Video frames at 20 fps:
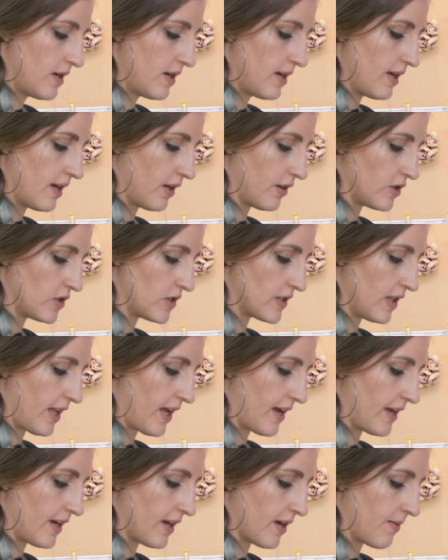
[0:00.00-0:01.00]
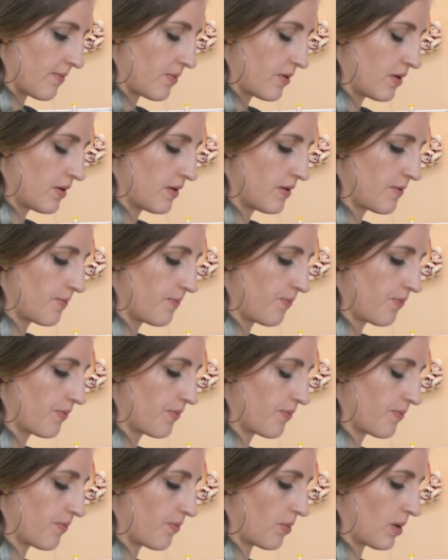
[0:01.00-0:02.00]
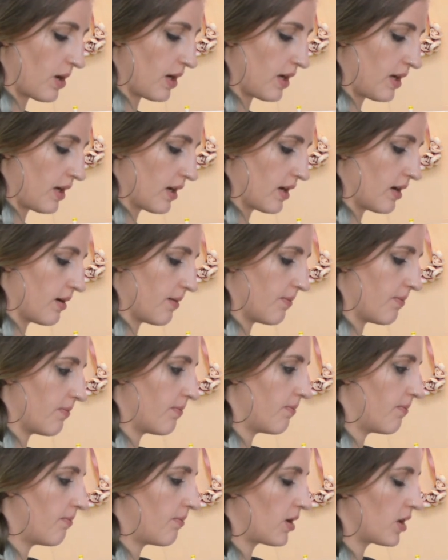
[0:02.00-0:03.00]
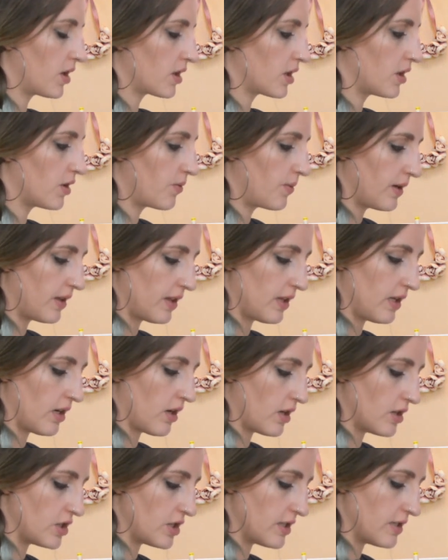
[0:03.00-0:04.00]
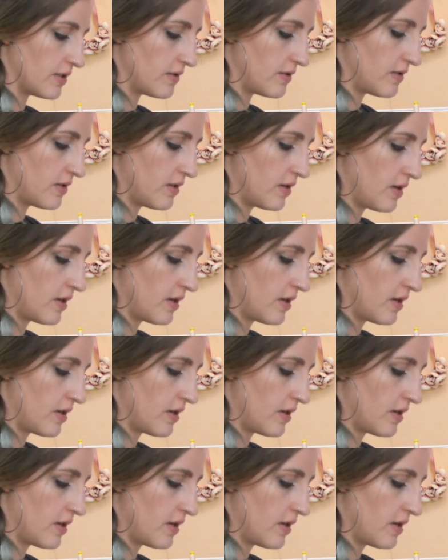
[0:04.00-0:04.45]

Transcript: And I'll just line up my marker with the notches.